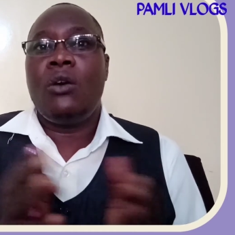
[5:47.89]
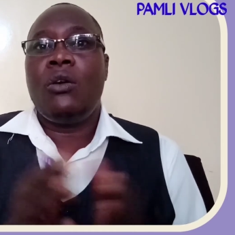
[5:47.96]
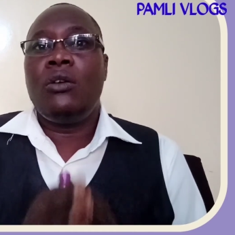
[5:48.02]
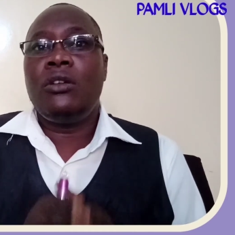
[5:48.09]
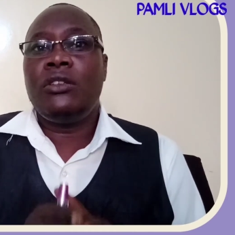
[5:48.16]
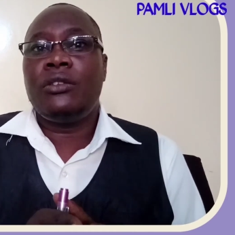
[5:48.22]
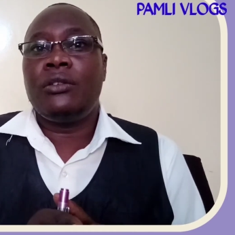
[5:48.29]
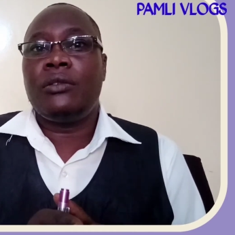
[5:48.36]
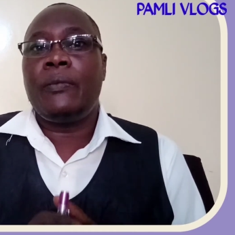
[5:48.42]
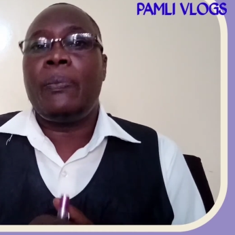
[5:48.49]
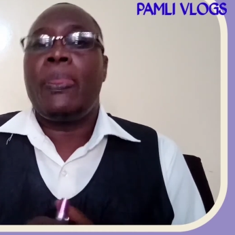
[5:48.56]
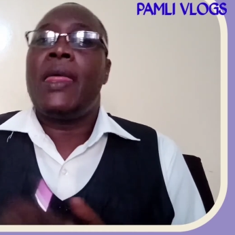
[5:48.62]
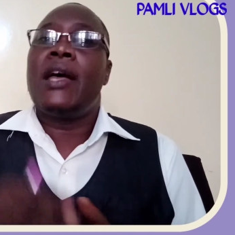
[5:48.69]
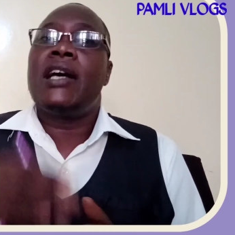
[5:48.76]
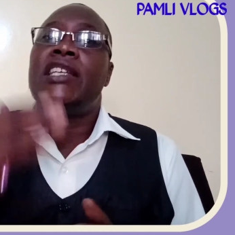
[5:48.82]
Also,
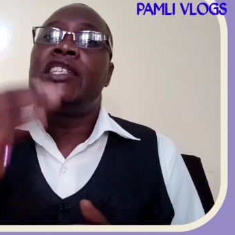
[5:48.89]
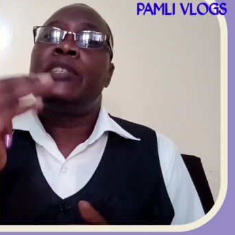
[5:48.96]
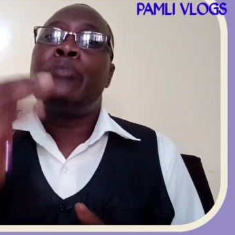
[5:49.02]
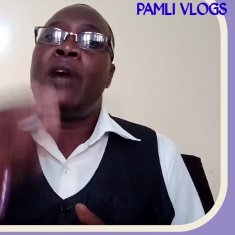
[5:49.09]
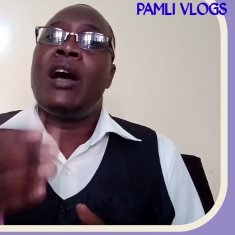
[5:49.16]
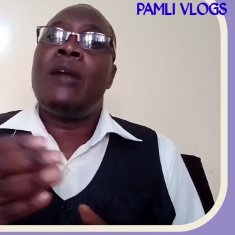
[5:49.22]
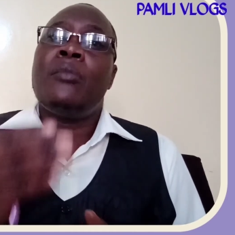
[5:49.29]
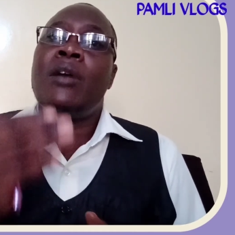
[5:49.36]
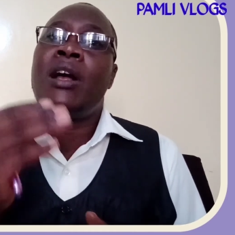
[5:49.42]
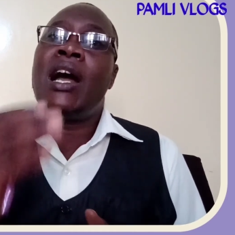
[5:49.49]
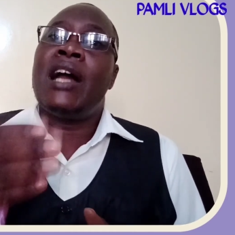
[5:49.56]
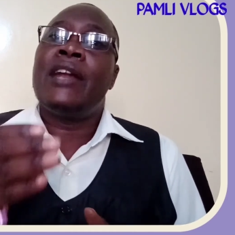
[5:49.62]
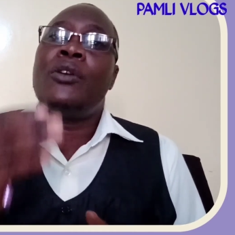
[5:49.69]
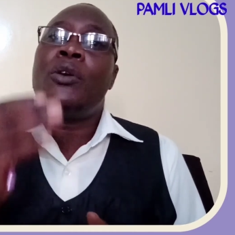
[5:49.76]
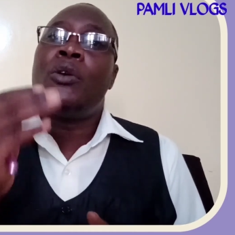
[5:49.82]
sperm
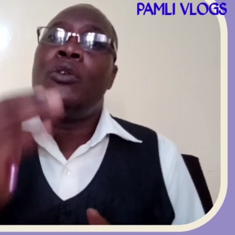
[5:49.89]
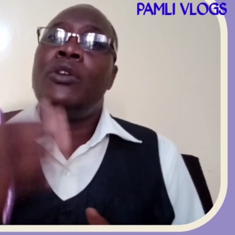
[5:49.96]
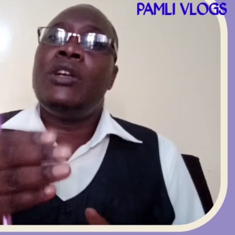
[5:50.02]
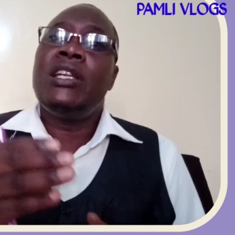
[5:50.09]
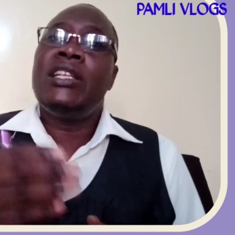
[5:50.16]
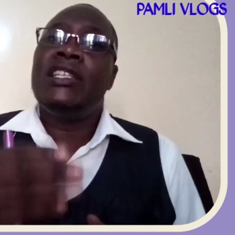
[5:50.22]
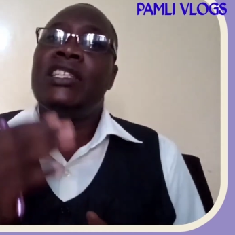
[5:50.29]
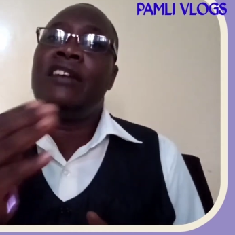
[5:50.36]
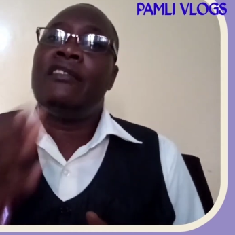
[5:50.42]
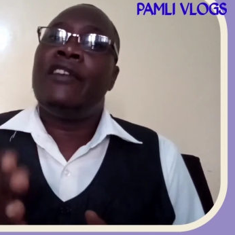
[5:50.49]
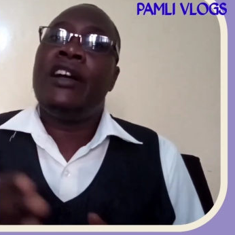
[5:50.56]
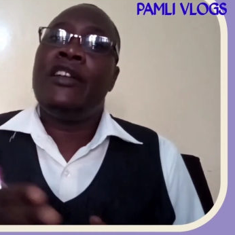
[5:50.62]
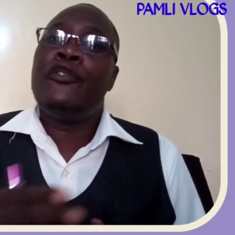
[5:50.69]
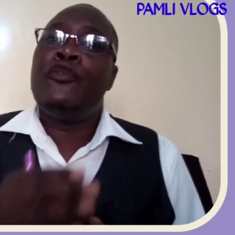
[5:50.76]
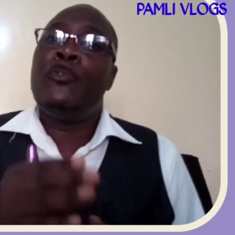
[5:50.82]
can only
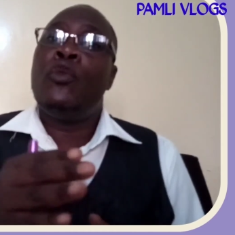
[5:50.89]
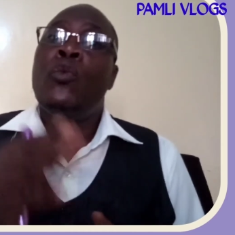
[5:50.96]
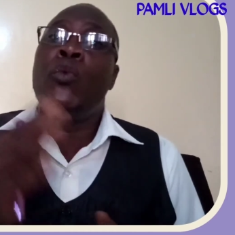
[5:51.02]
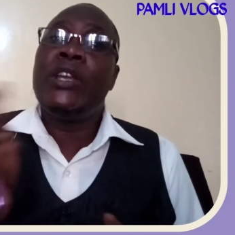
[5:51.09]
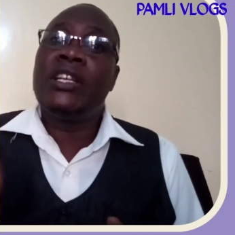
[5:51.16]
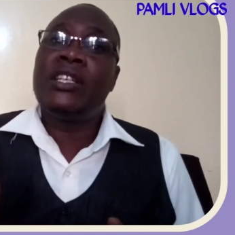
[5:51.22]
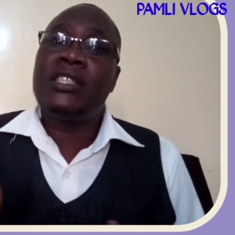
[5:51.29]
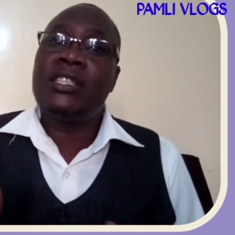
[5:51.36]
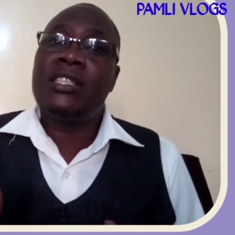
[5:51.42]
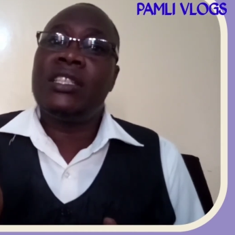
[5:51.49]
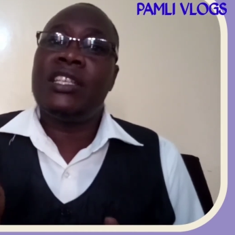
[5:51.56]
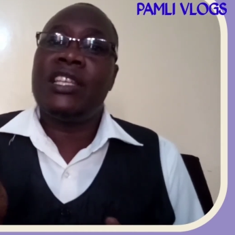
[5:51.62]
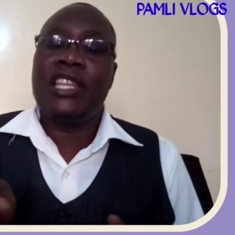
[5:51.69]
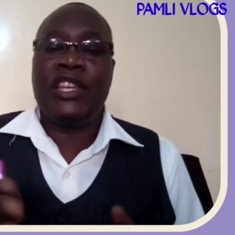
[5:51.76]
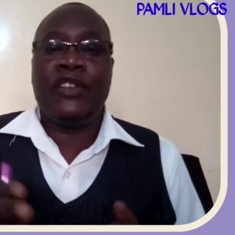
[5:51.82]
survive for
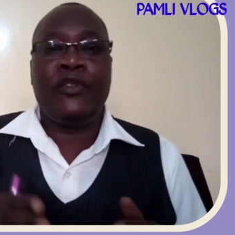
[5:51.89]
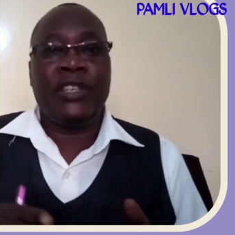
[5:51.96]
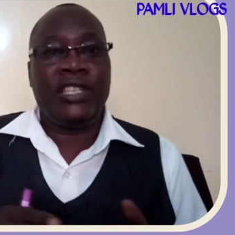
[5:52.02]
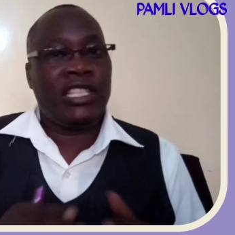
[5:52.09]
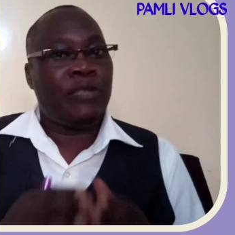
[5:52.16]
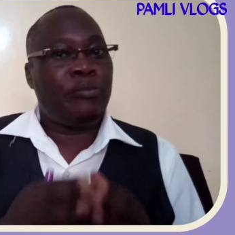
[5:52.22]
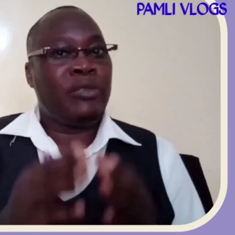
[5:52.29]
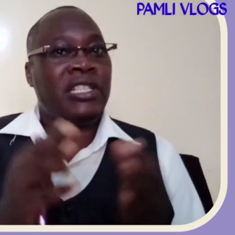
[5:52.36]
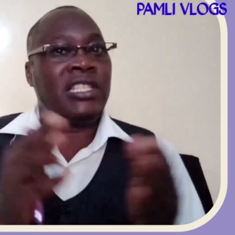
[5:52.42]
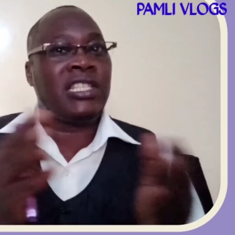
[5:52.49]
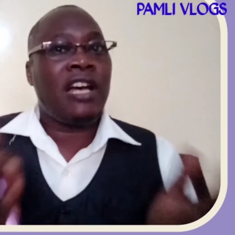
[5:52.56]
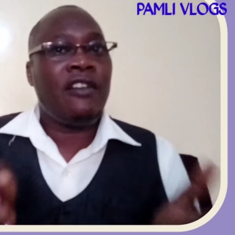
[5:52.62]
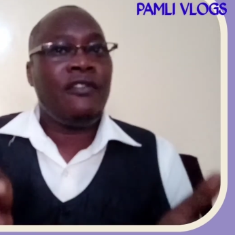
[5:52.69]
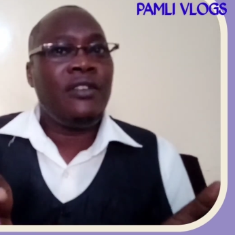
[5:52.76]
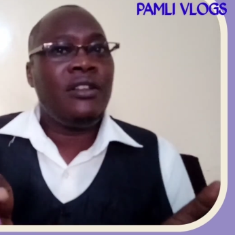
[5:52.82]
weeks if it is
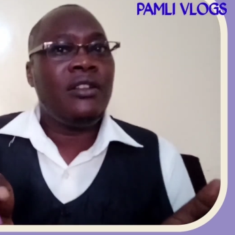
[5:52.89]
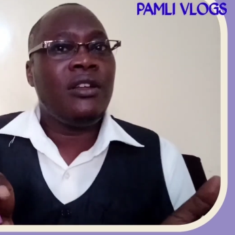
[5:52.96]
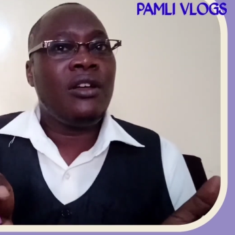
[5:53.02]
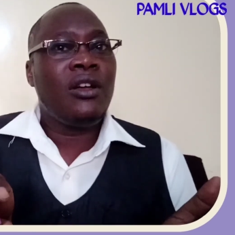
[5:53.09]
preserved,